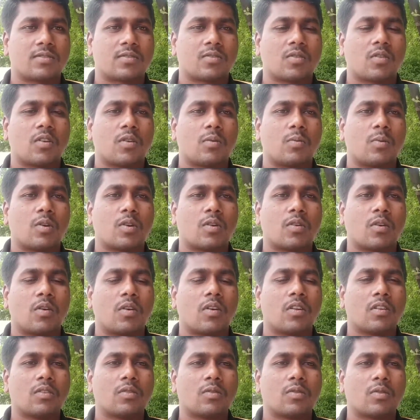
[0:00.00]
So about
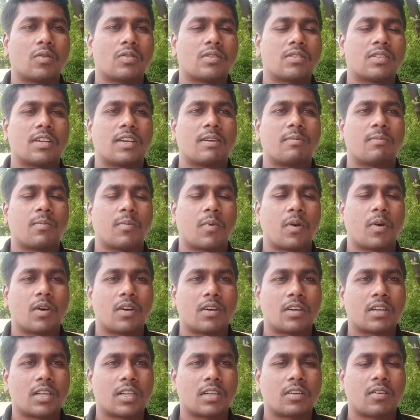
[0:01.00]
all those
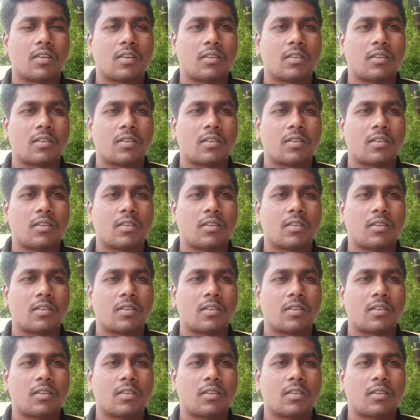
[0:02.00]
important